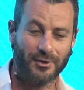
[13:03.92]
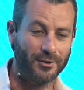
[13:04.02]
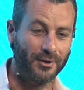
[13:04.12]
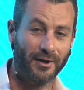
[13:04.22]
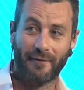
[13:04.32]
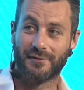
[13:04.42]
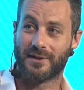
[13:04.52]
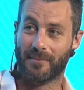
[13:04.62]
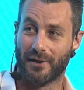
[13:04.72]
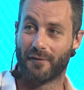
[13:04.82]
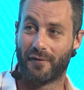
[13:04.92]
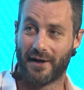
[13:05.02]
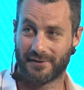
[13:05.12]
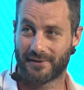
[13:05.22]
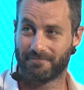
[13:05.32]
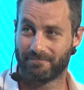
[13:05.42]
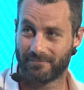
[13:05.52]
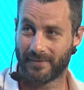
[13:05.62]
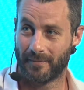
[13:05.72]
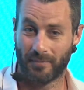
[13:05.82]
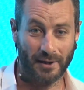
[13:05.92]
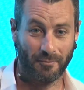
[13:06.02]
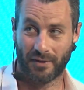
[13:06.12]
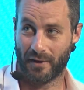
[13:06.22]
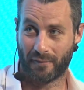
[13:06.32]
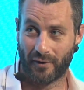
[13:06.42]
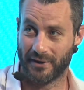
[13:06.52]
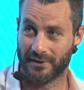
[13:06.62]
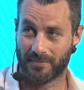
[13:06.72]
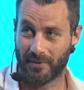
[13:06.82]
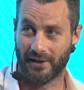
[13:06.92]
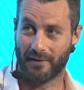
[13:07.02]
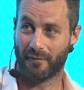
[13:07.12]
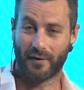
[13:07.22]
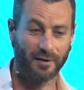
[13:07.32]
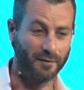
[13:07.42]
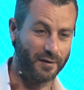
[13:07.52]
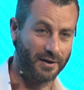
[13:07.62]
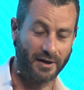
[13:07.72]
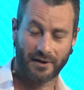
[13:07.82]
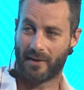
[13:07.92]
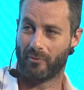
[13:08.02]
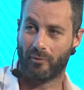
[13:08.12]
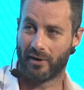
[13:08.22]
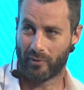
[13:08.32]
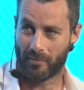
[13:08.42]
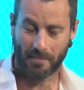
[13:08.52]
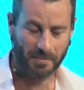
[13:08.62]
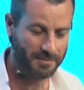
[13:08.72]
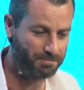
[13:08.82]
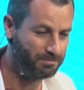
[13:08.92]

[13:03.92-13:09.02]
who loves to be the face, be it with their friends, be it in front of a camera, whatever it might be.